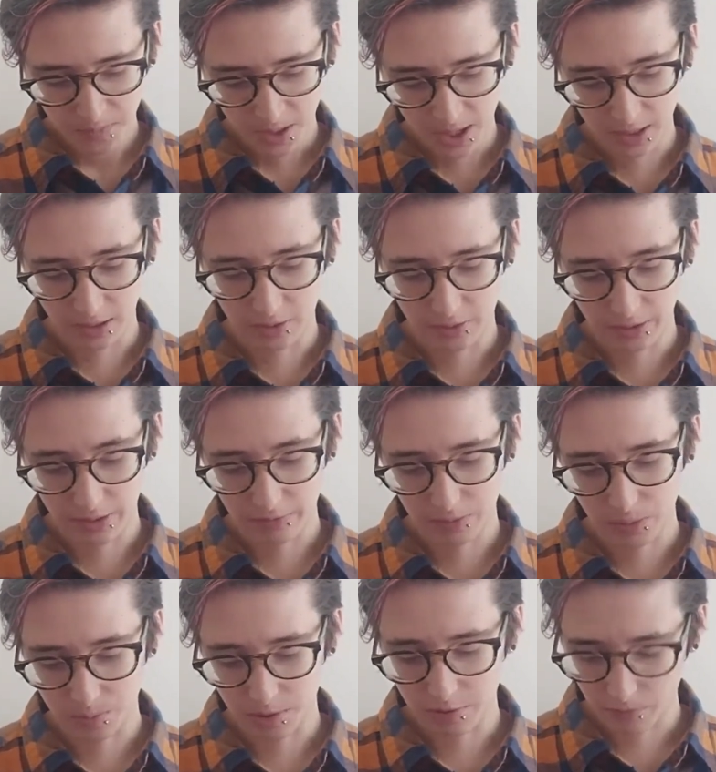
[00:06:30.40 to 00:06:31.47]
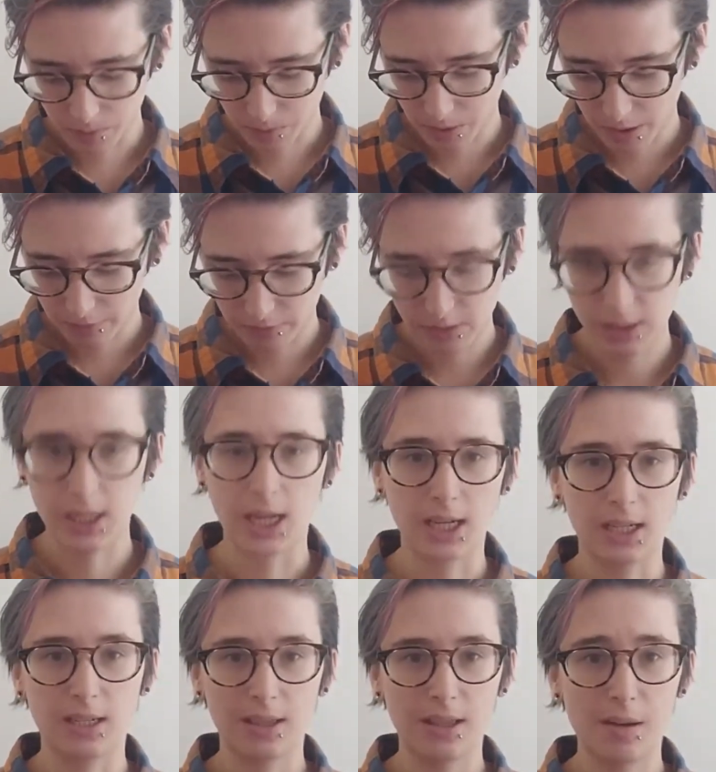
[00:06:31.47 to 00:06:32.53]
I literally have so many photographs taken
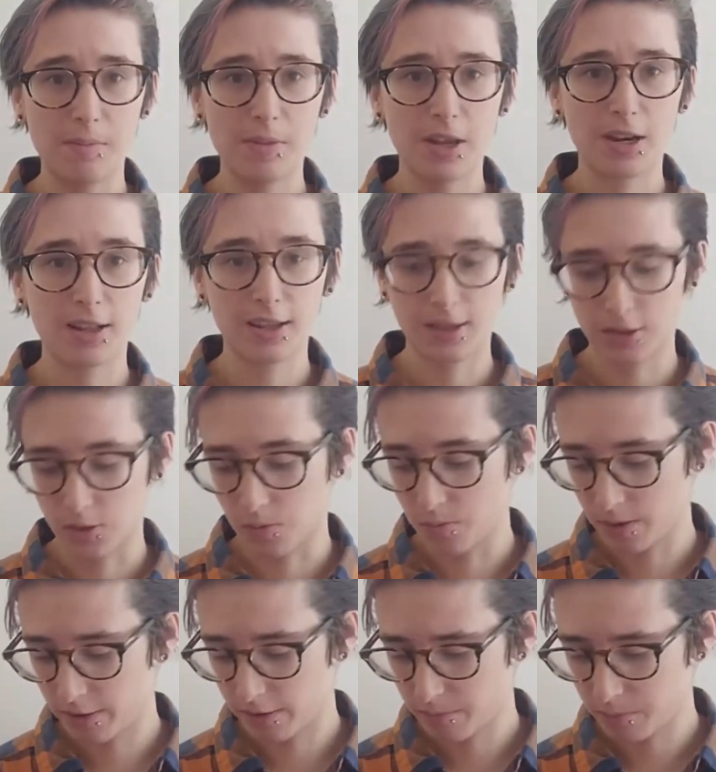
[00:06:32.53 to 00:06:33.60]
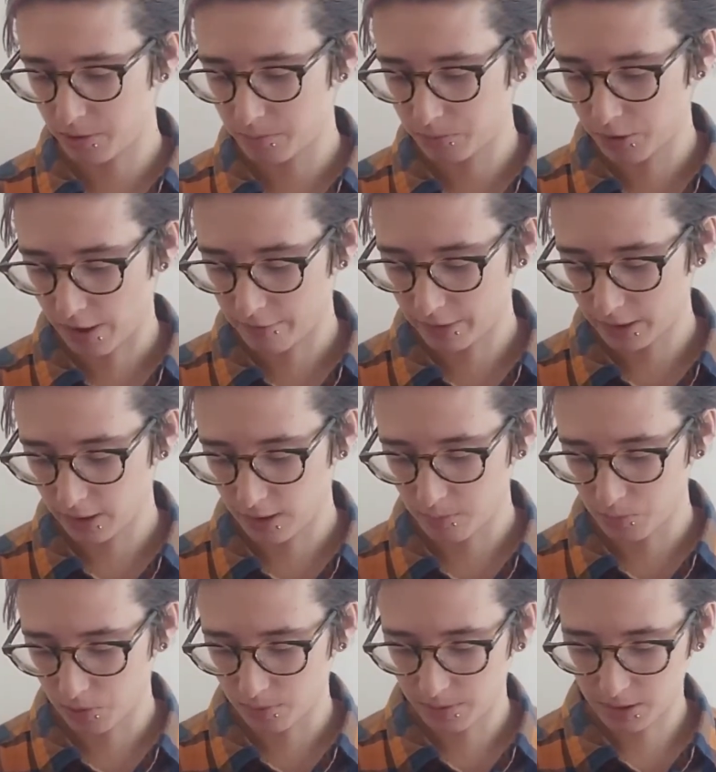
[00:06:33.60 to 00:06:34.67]
in them that I like don't wear them when I'm traveling
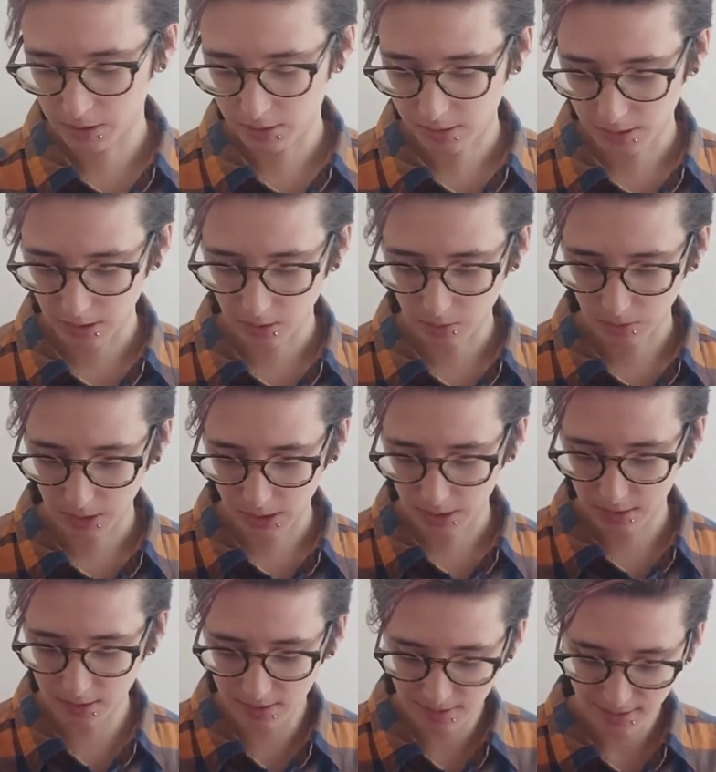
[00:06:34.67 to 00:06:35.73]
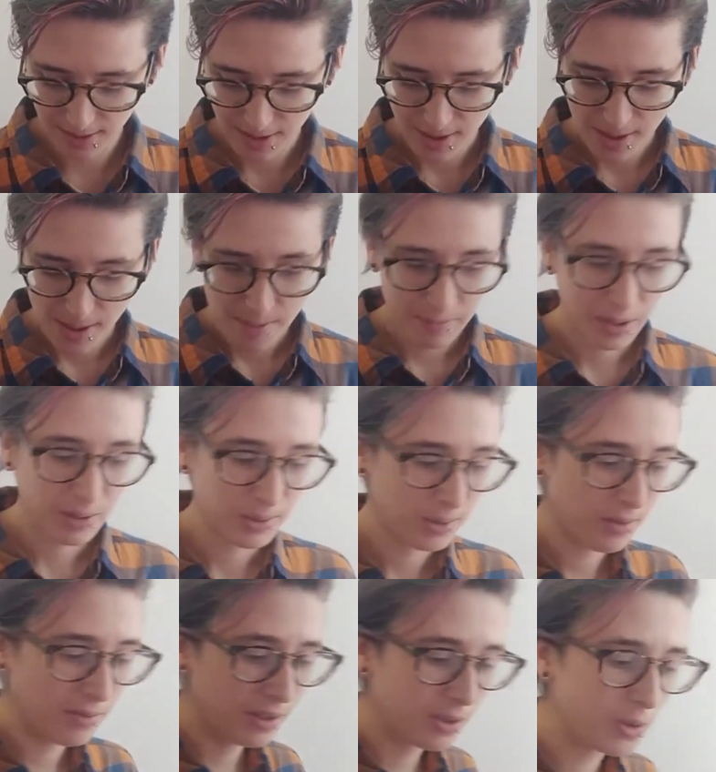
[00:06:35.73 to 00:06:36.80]
anymore, because it's like, okay. But I also
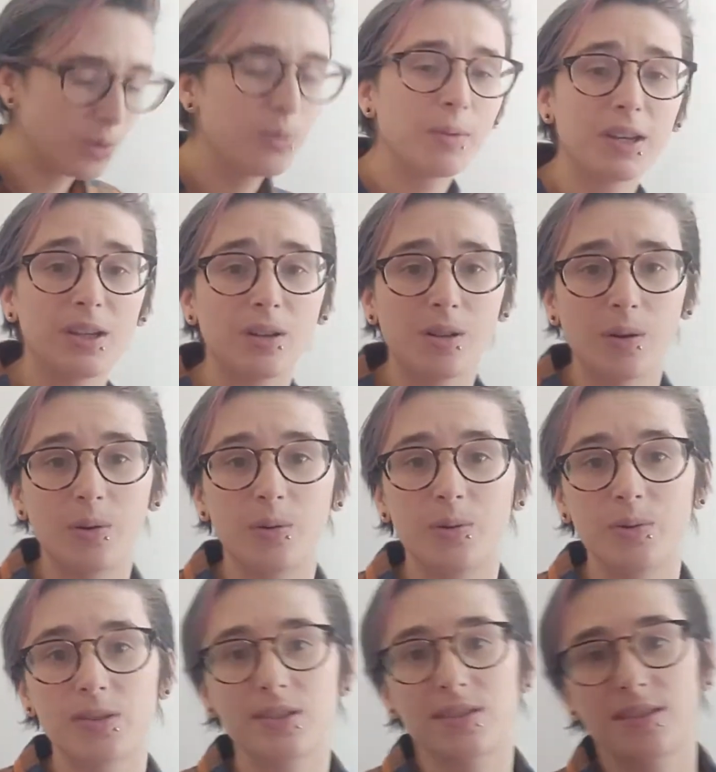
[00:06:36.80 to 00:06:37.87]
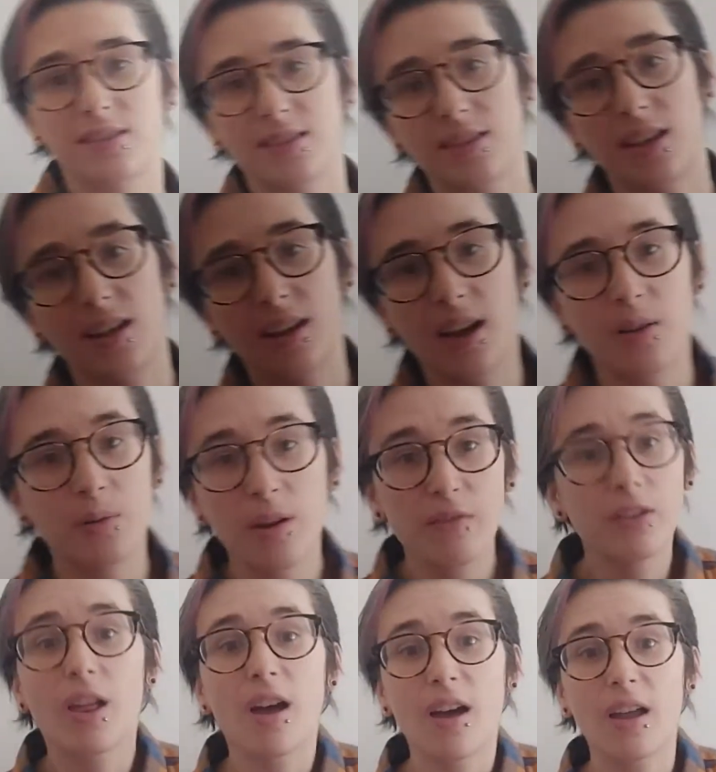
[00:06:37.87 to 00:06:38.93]
have like too many clothes. Like, I don't have
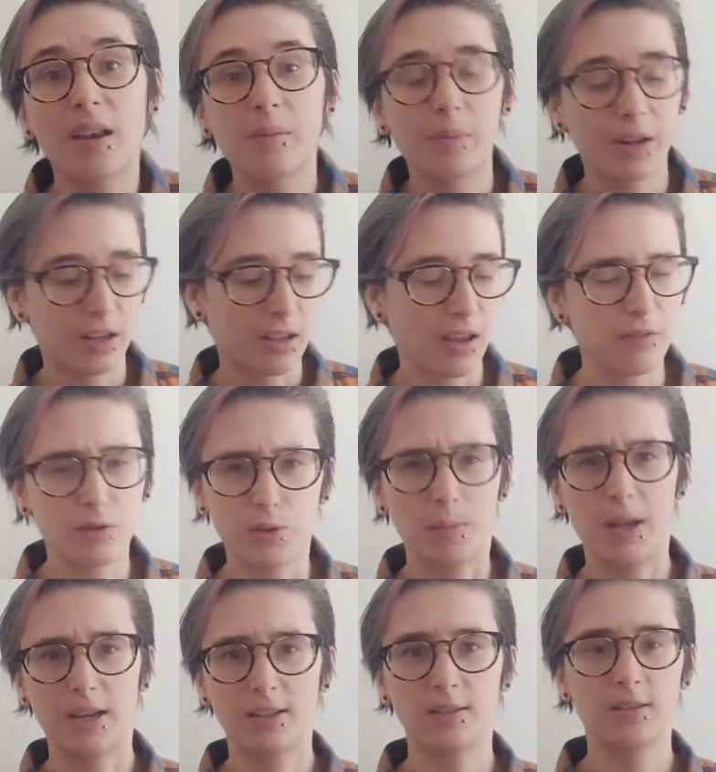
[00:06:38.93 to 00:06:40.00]
a lot, but I have too many.